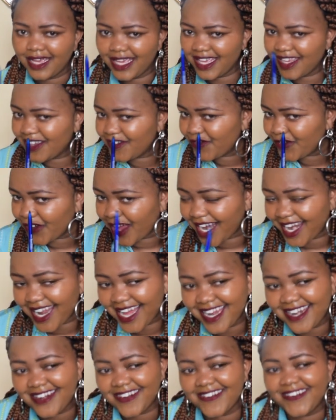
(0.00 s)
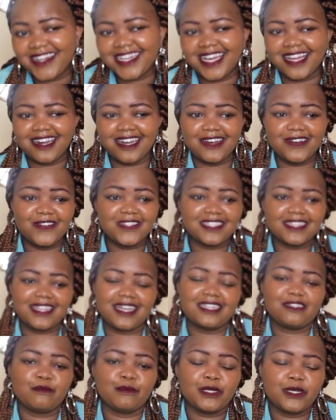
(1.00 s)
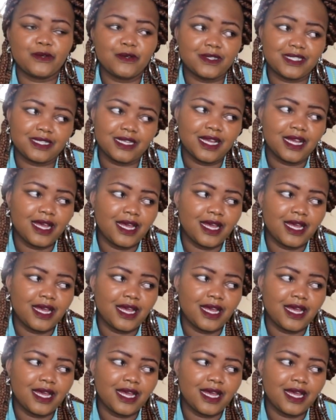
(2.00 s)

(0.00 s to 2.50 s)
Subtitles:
if your landlord allows that, because